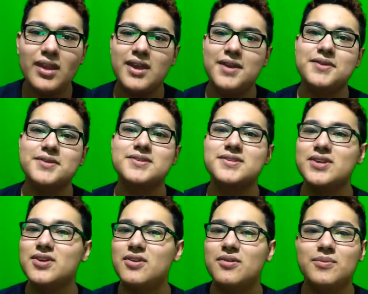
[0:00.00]
And
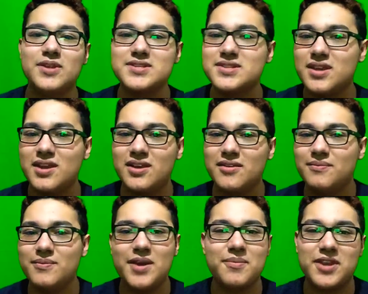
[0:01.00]
so,
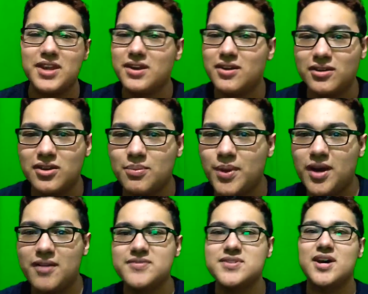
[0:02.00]
I'm getting a little bit
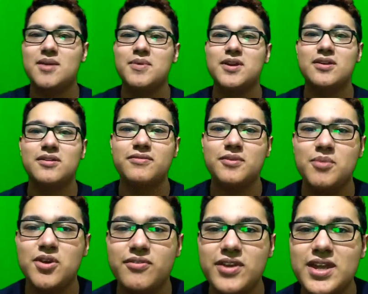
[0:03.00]
off topic of the
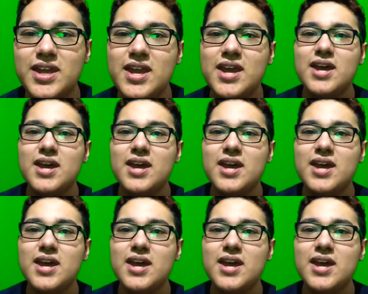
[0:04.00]
movie.